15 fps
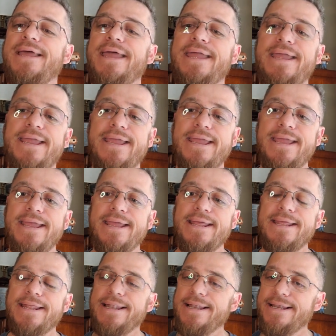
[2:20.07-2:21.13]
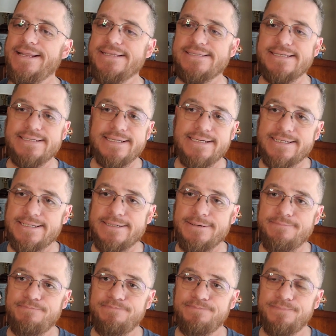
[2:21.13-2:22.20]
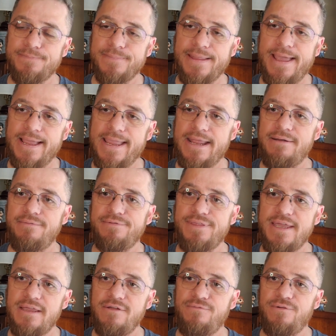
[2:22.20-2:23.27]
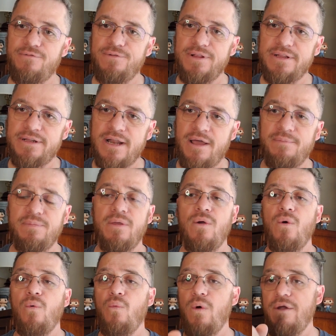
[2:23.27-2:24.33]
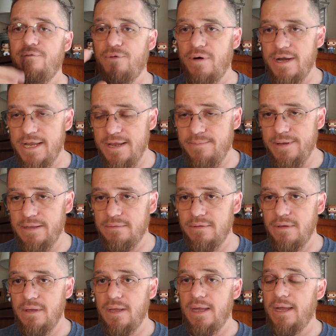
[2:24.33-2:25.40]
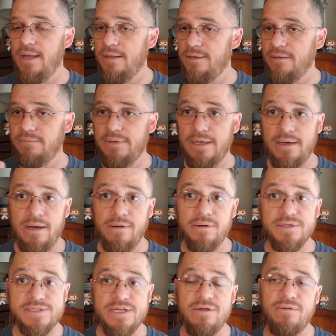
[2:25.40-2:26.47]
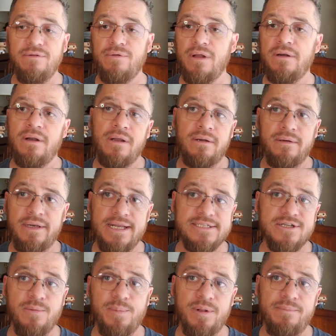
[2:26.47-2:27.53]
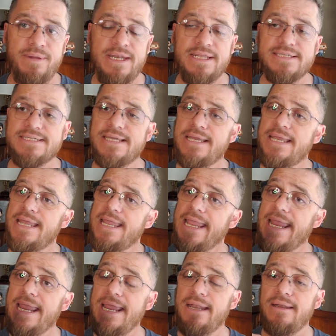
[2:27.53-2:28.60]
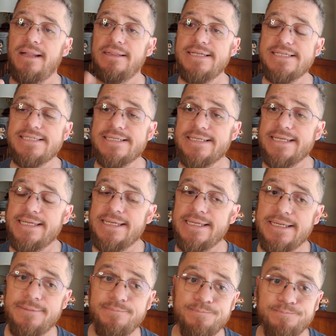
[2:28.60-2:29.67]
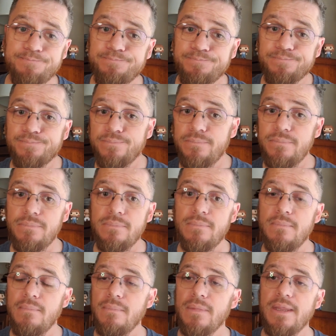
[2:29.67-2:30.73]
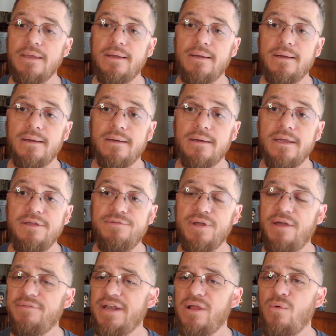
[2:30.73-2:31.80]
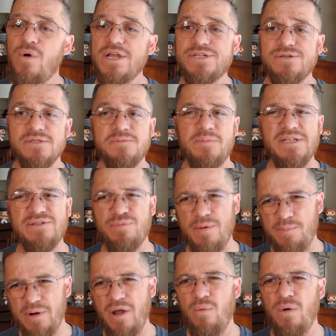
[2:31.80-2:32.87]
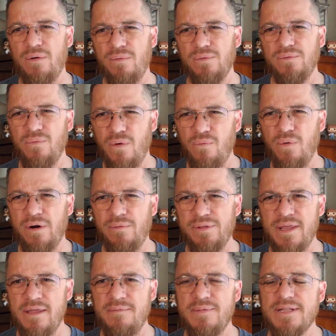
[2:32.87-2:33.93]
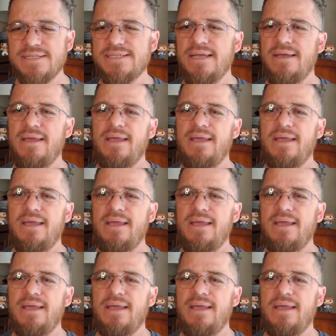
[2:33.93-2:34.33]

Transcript: listen, again, thank you for filling up. Wait for an email that I'm gonna send you in the next couple of minutes. And listen, if you have any questions, please reply one of the emails.